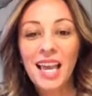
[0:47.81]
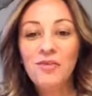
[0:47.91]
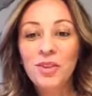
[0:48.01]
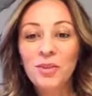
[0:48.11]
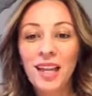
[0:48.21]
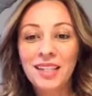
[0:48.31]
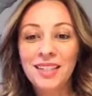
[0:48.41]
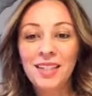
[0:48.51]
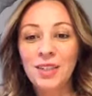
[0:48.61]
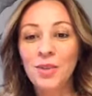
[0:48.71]
If you'd
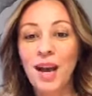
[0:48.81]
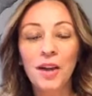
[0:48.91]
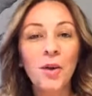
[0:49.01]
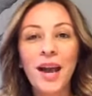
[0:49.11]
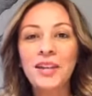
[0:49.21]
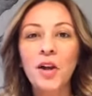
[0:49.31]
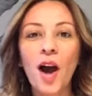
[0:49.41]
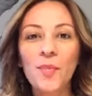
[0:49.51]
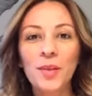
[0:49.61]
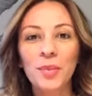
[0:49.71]
like to go ahead and
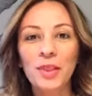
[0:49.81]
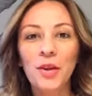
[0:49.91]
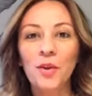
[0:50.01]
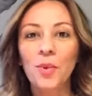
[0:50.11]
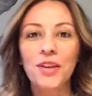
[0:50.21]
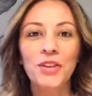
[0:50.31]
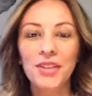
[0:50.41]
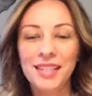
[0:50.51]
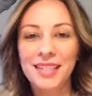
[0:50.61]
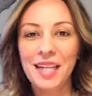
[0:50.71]
comment below where you're
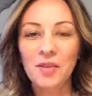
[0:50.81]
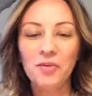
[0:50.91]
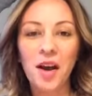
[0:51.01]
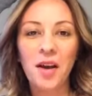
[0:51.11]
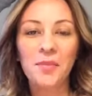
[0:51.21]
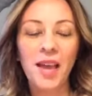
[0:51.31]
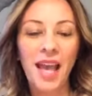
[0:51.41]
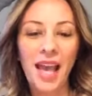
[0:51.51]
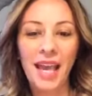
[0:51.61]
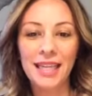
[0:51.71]
listening from
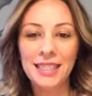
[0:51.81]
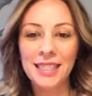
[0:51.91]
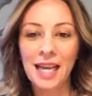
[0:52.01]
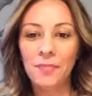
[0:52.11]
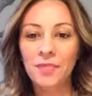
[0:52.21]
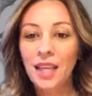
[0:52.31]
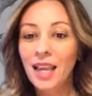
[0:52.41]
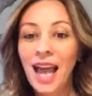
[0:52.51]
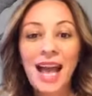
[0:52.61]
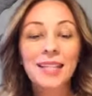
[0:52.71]
and
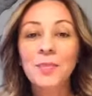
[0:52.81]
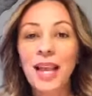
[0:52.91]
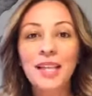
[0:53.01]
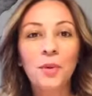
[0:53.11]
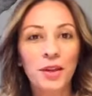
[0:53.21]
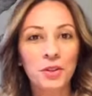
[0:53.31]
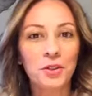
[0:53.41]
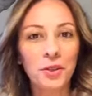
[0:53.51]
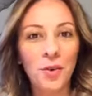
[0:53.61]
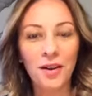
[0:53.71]
ask me any
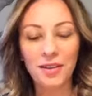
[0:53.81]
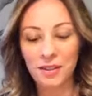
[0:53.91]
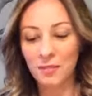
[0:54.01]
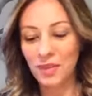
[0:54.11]
question you want.